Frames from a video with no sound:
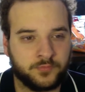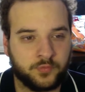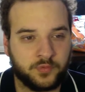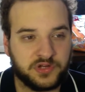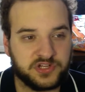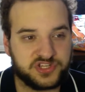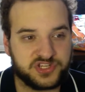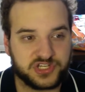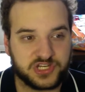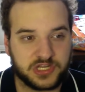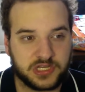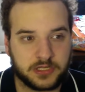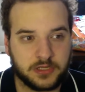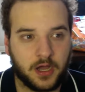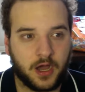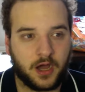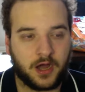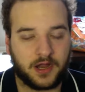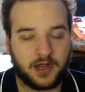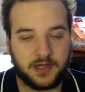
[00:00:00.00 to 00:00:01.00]
which
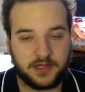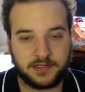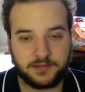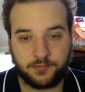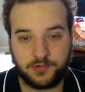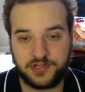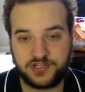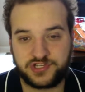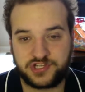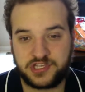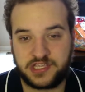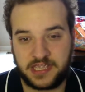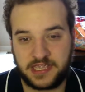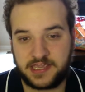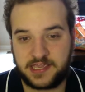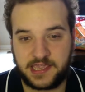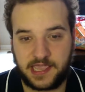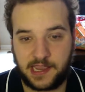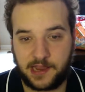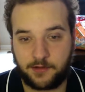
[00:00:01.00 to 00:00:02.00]
uh, which
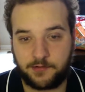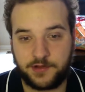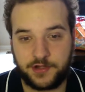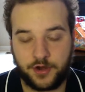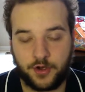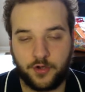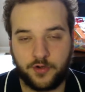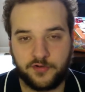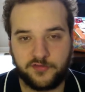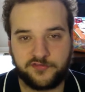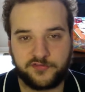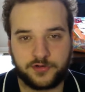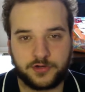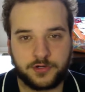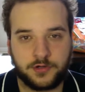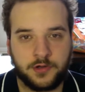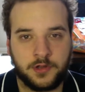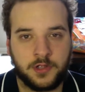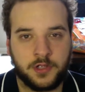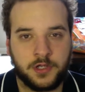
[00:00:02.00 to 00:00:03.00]
get carried
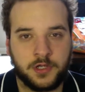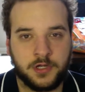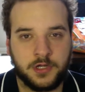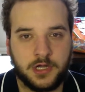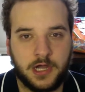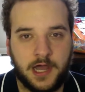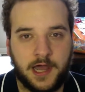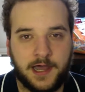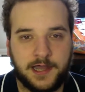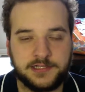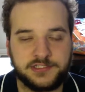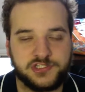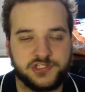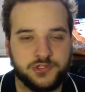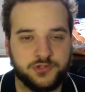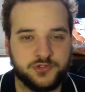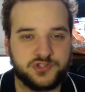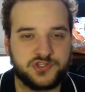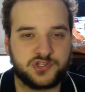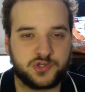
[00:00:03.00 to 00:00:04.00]
over uh,
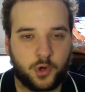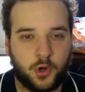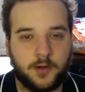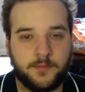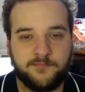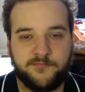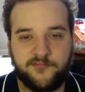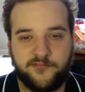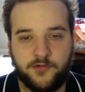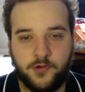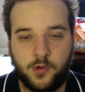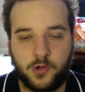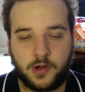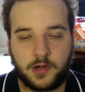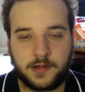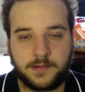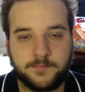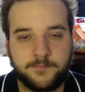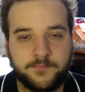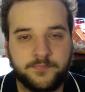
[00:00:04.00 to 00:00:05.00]
to Storm
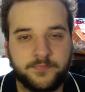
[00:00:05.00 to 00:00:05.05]
4.